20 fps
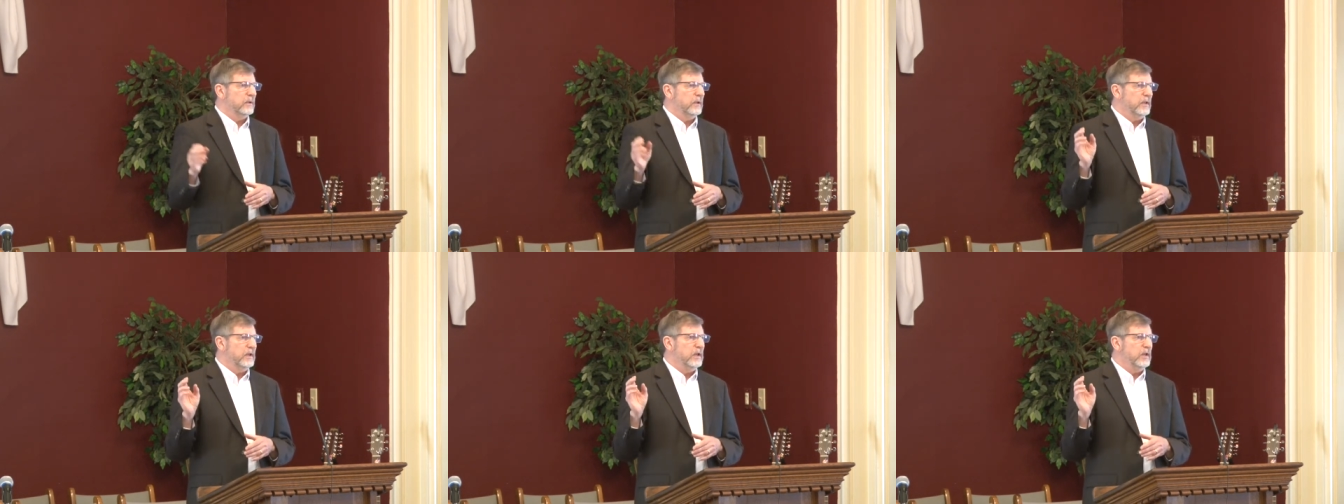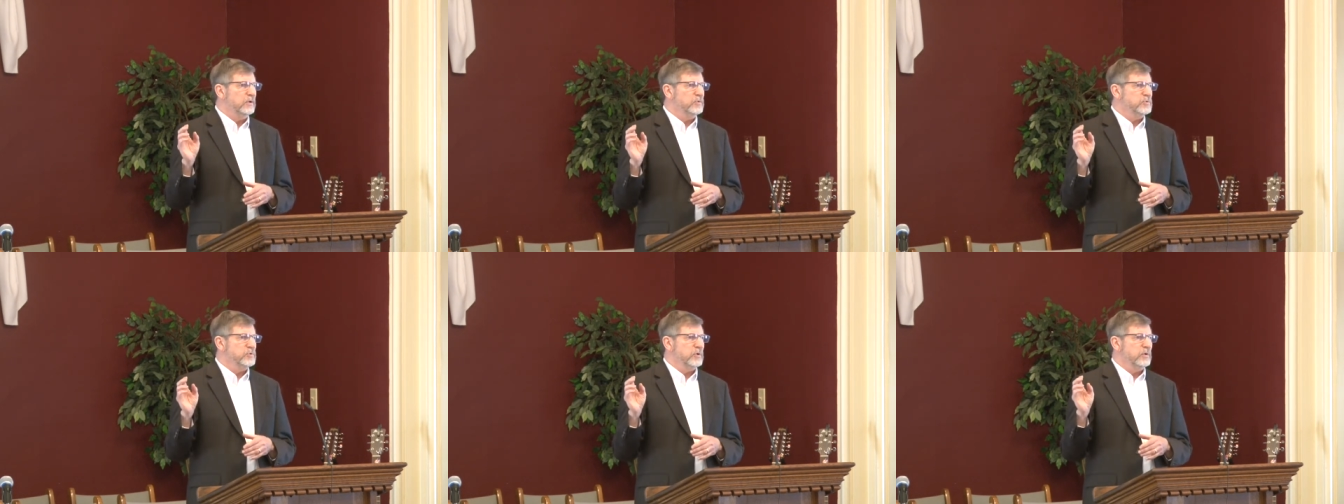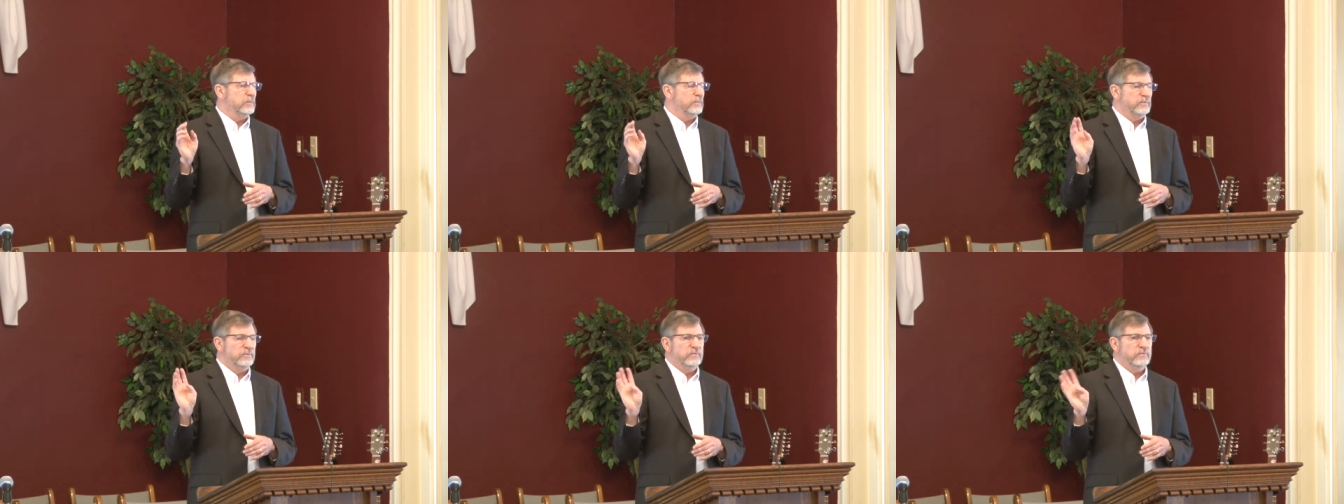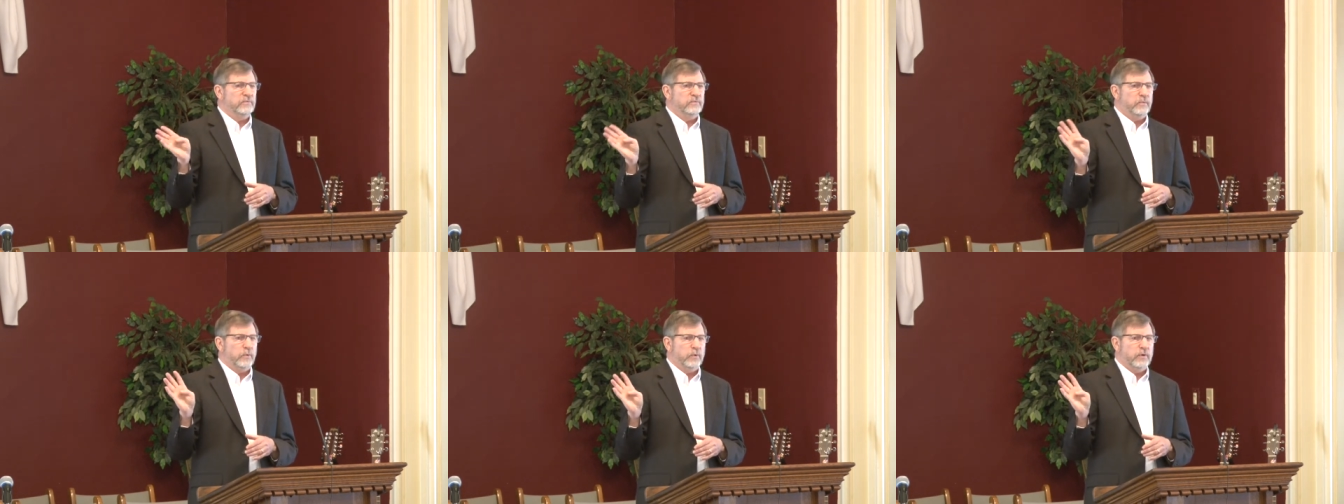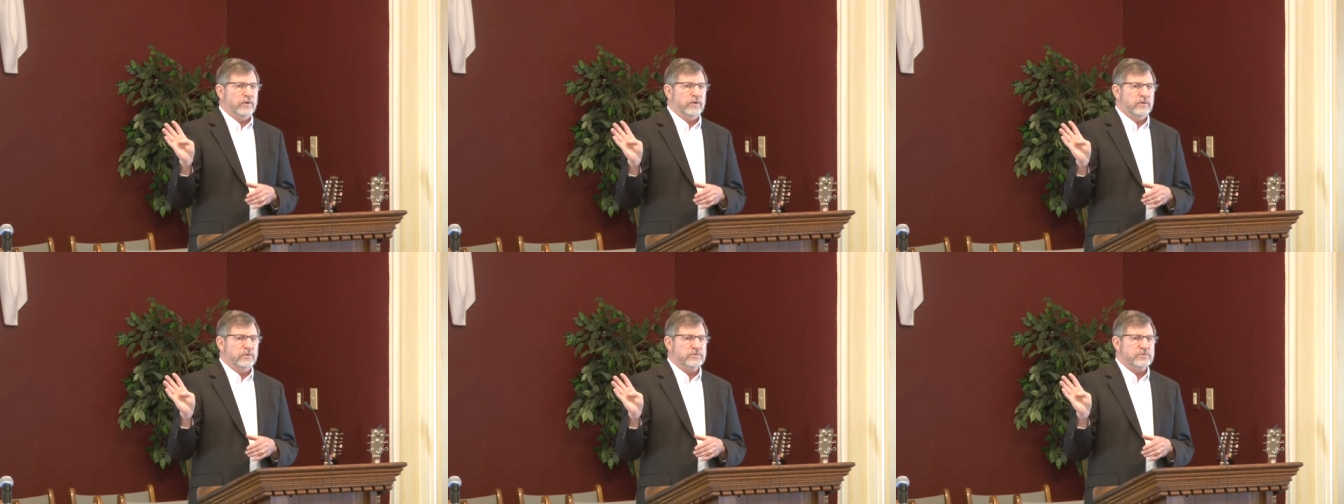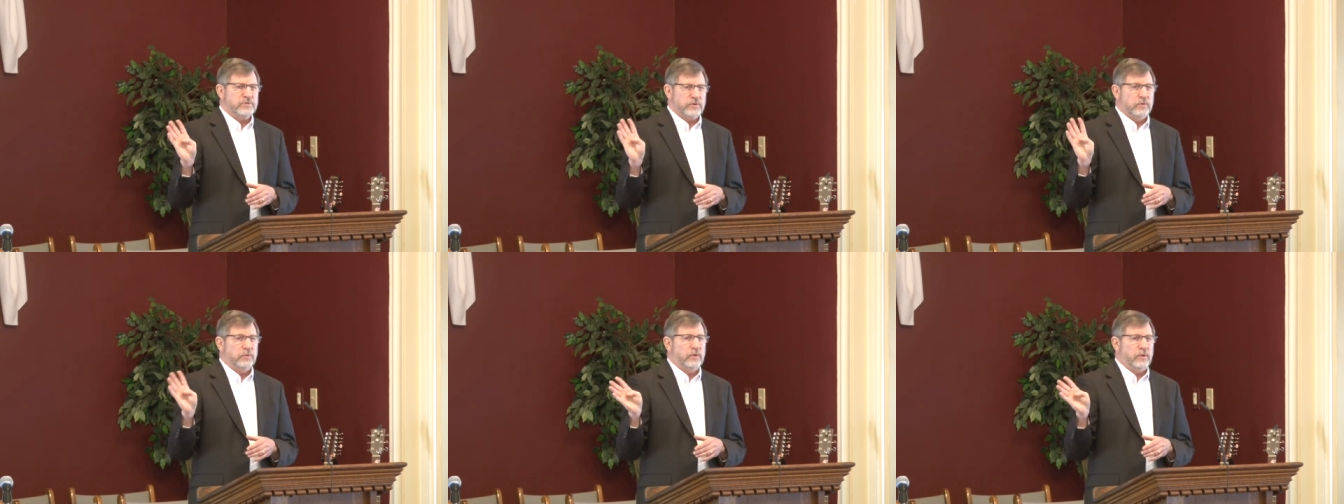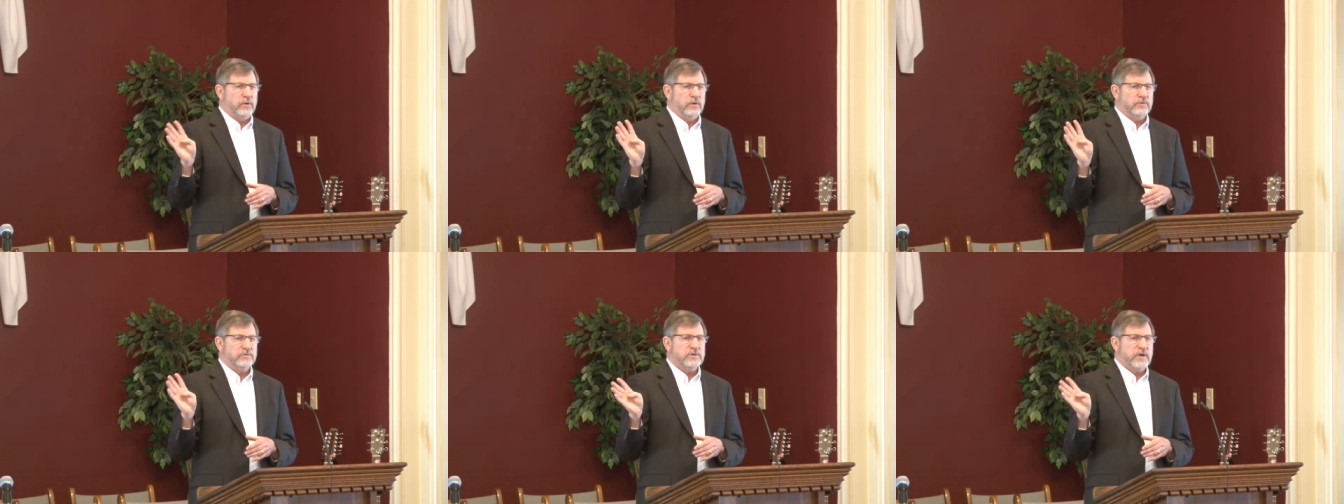An interim for four years is a
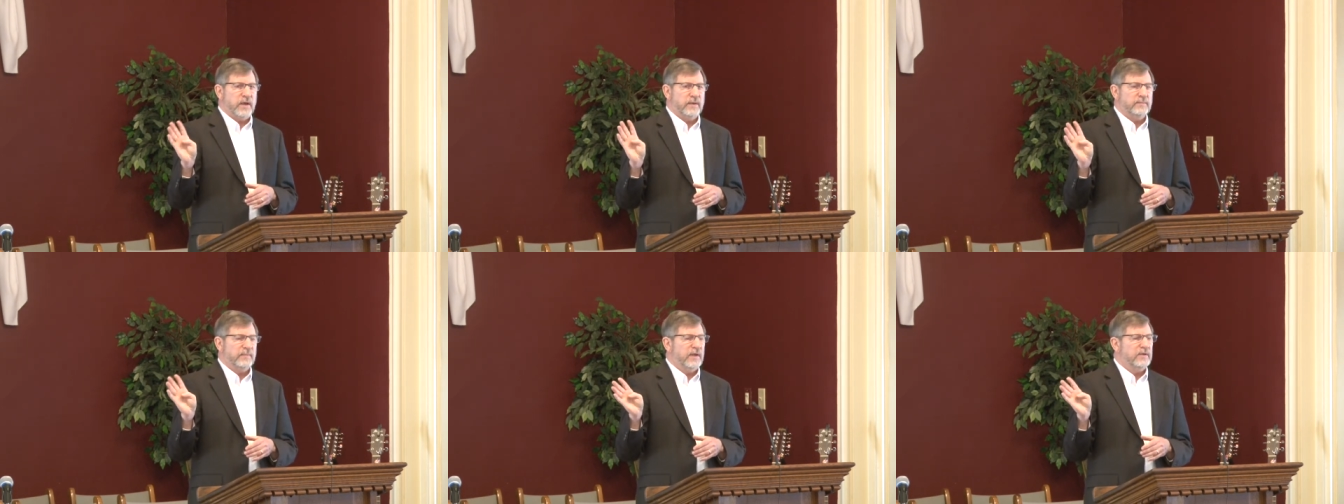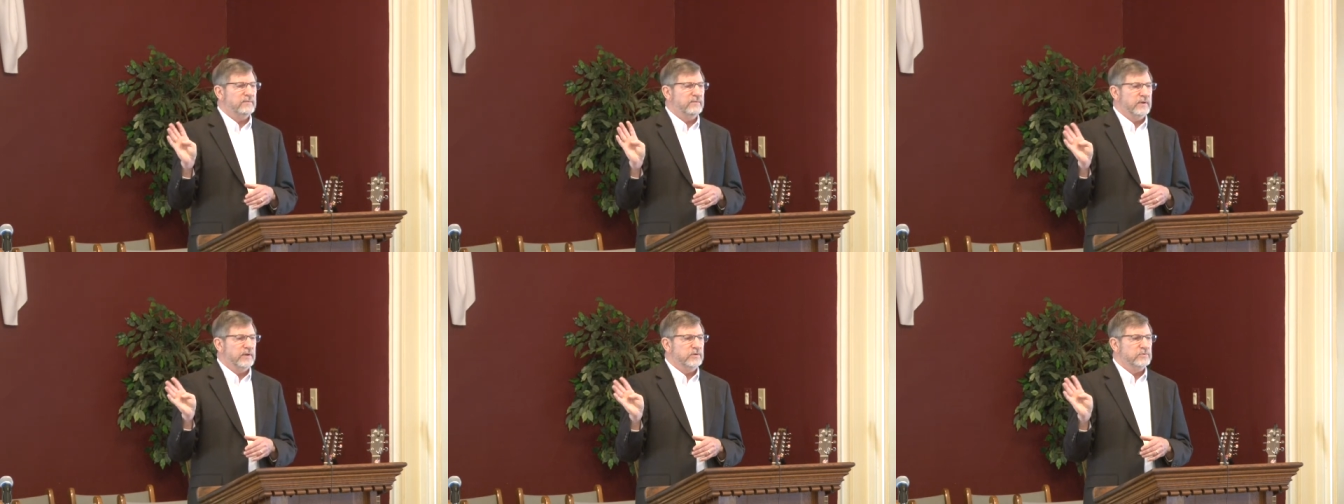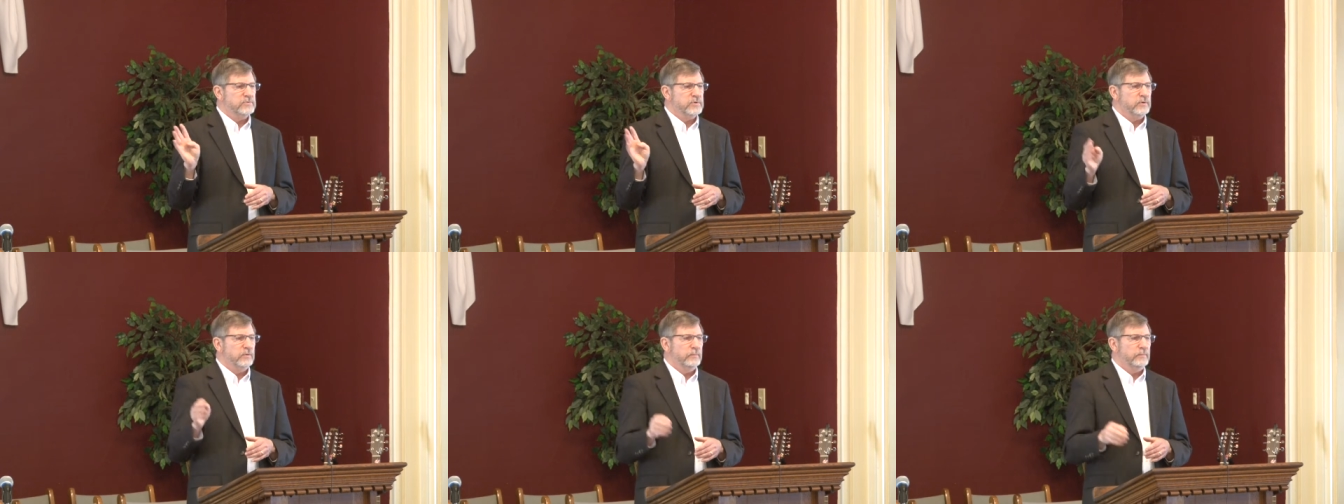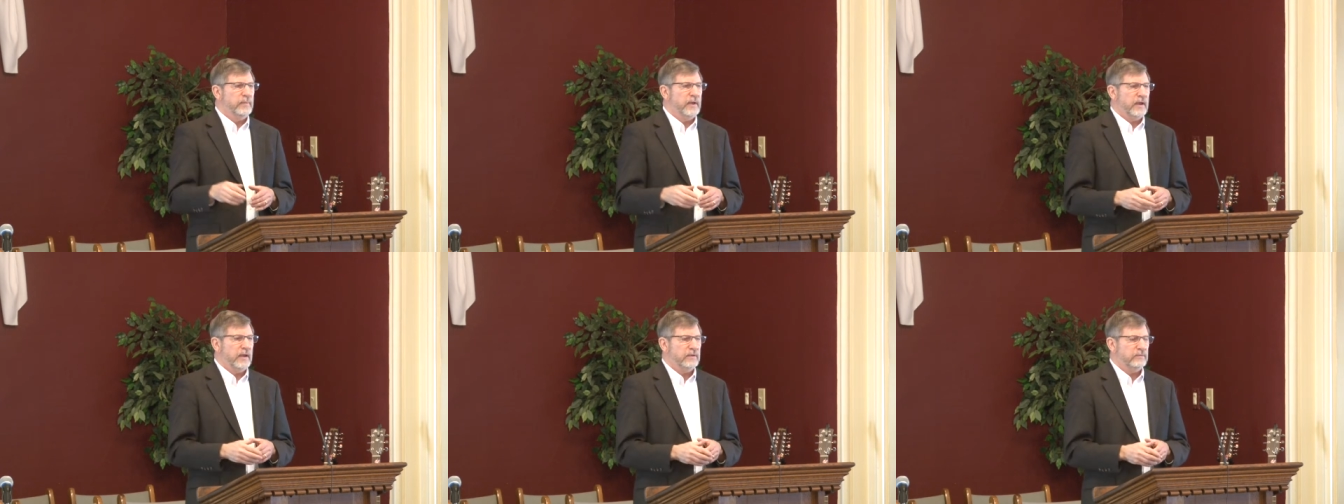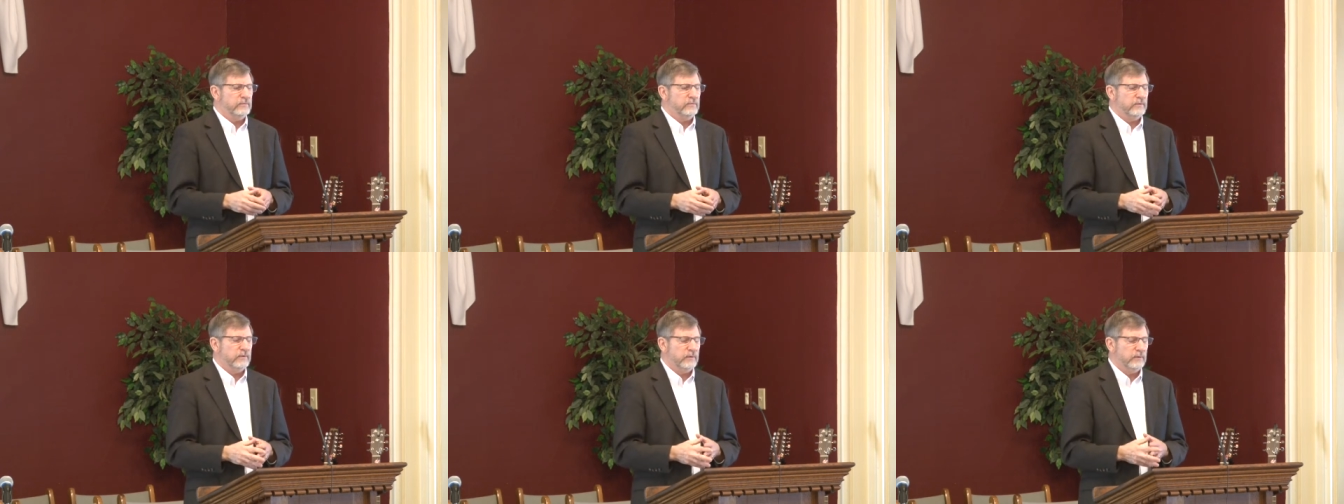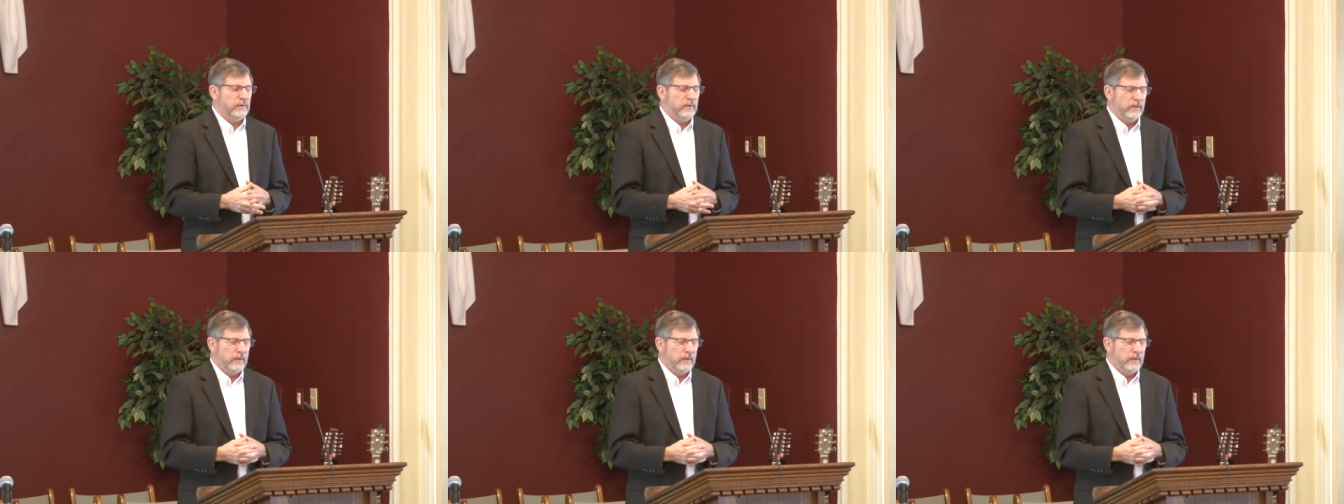long time to have an interim pastor.